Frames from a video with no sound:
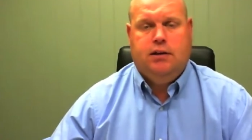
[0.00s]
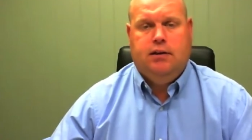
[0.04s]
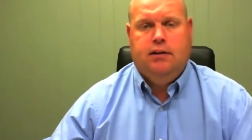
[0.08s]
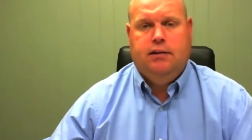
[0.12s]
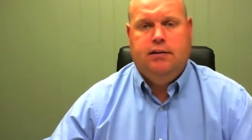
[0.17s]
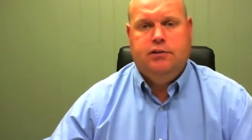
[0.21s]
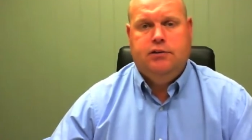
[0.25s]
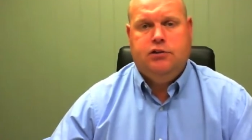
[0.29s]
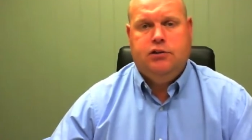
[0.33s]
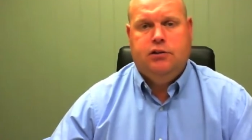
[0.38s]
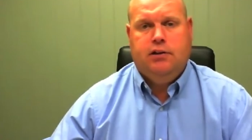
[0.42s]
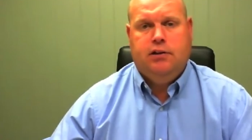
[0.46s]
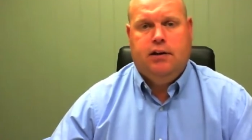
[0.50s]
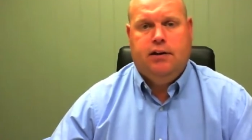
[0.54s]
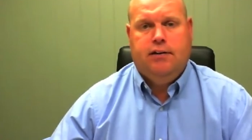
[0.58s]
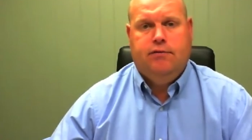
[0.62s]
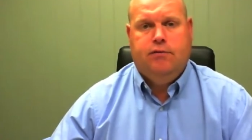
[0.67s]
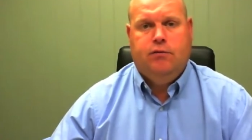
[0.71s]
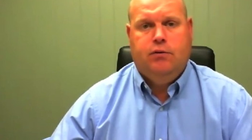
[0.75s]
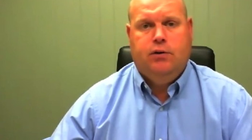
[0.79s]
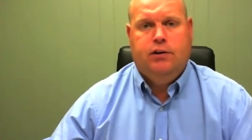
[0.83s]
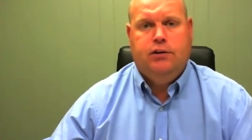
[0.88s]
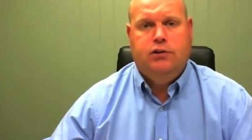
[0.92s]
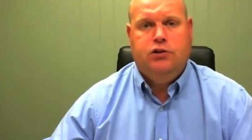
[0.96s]
collision
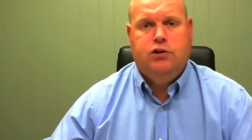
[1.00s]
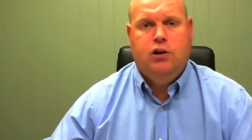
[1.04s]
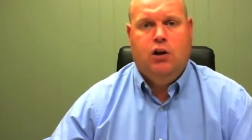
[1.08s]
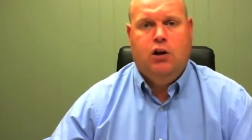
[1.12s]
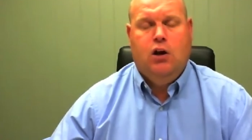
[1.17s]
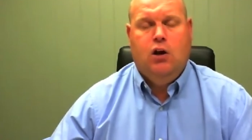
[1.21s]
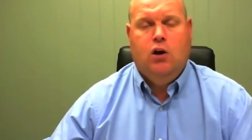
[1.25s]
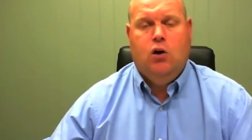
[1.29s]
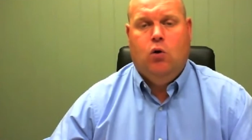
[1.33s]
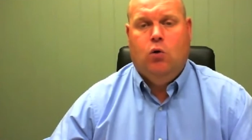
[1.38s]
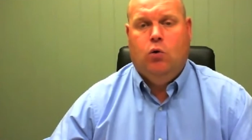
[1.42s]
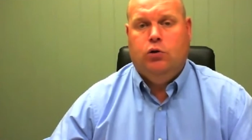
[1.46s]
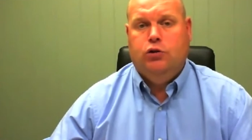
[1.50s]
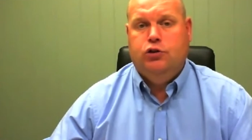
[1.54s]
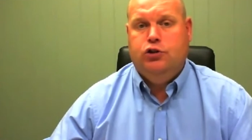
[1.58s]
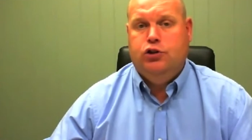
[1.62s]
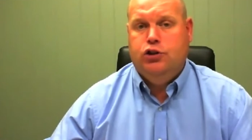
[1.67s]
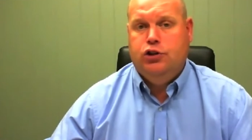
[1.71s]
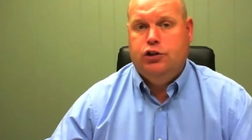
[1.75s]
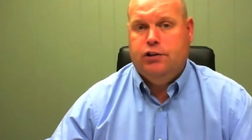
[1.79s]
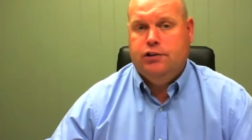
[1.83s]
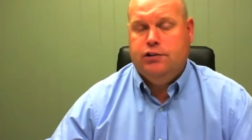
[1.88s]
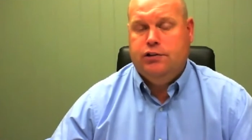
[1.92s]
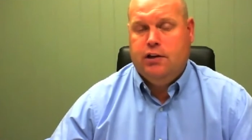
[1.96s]
coverage, or
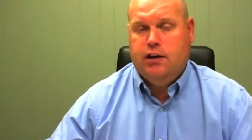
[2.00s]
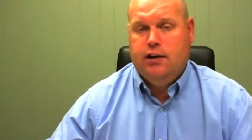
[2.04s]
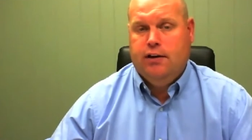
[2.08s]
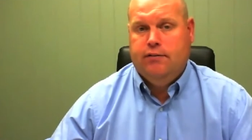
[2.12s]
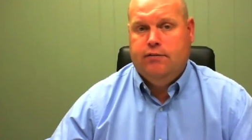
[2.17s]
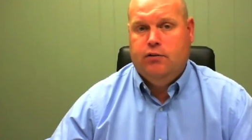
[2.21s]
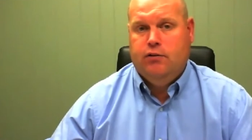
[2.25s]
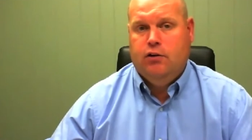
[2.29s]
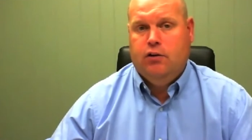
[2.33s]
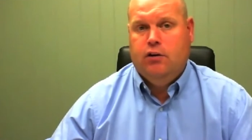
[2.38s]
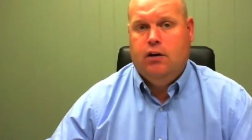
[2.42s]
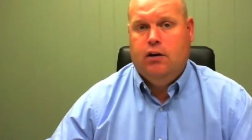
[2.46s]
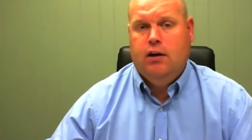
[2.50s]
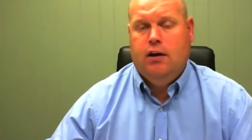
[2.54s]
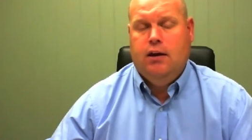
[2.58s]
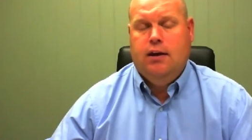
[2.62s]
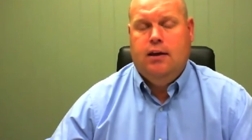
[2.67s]
just cover